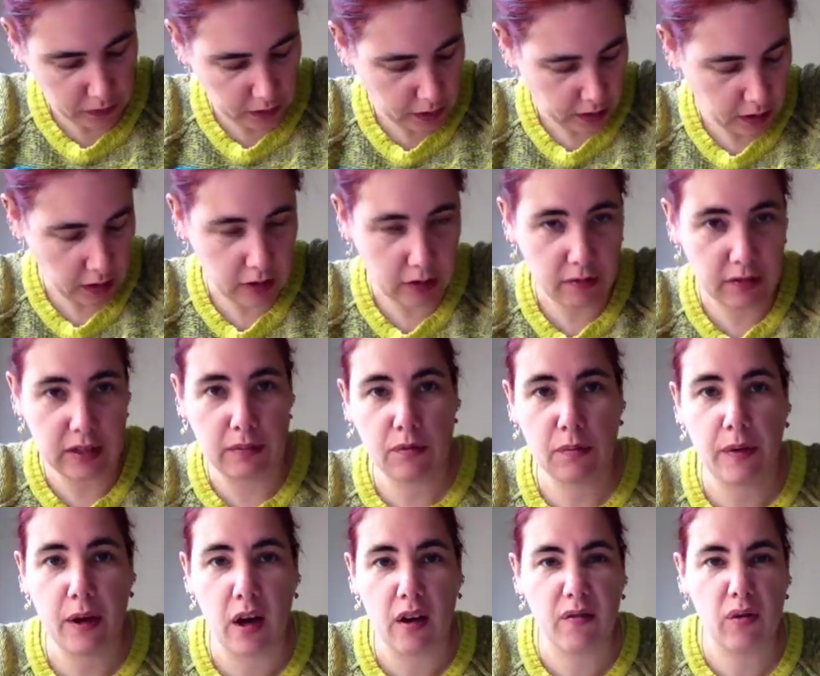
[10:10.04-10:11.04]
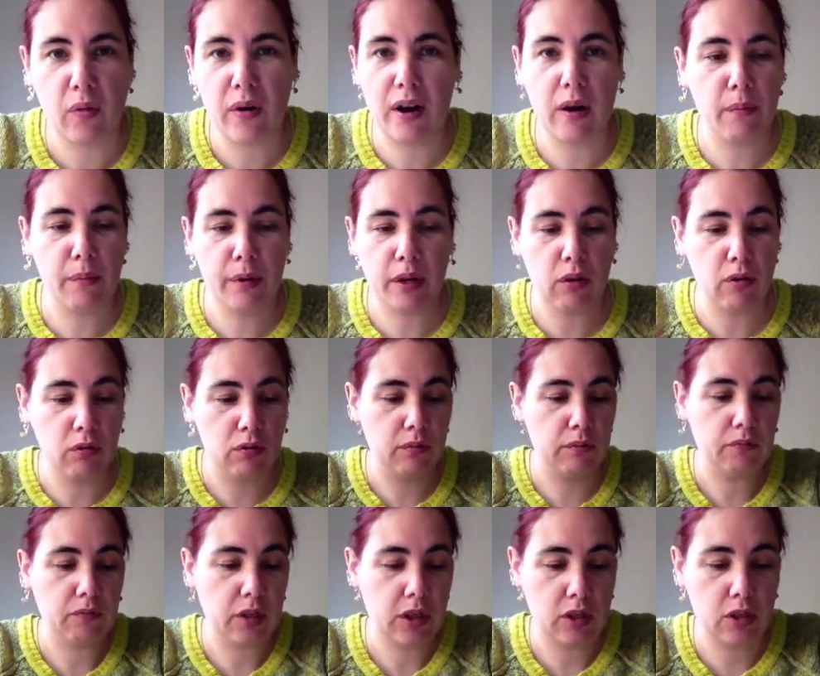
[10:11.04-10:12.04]
it kind of seems a bit overwhelming, or
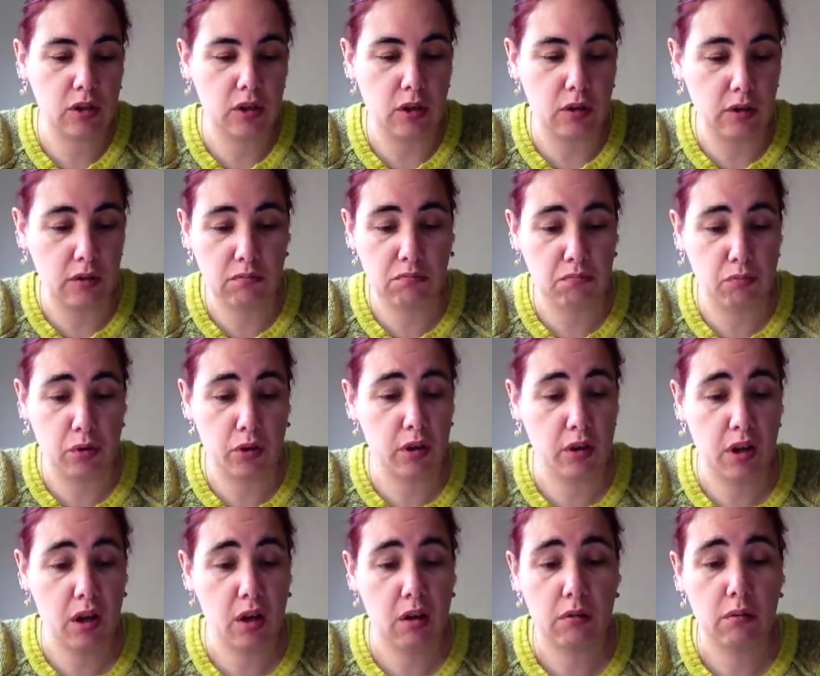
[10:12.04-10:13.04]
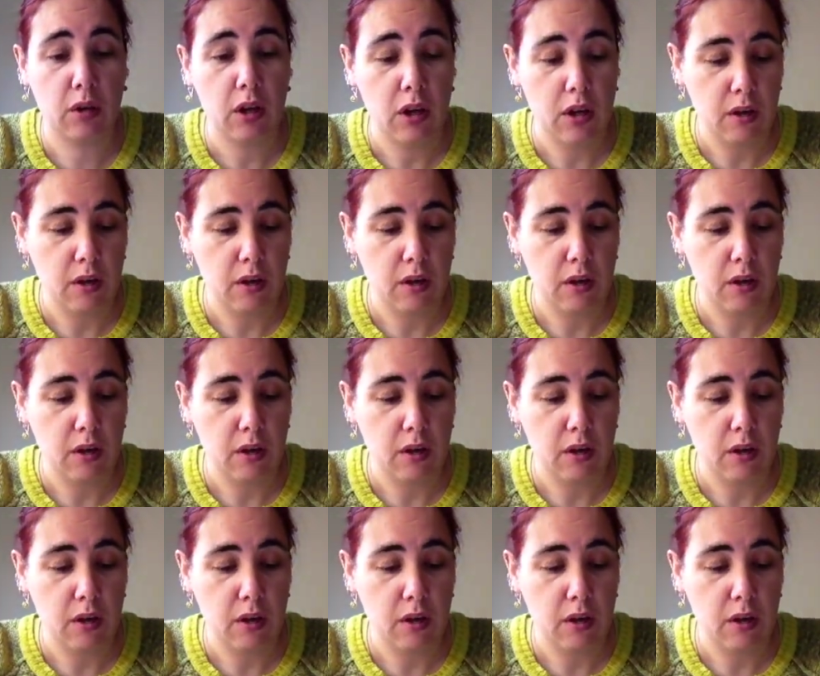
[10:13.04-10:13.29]
they just don't want to know.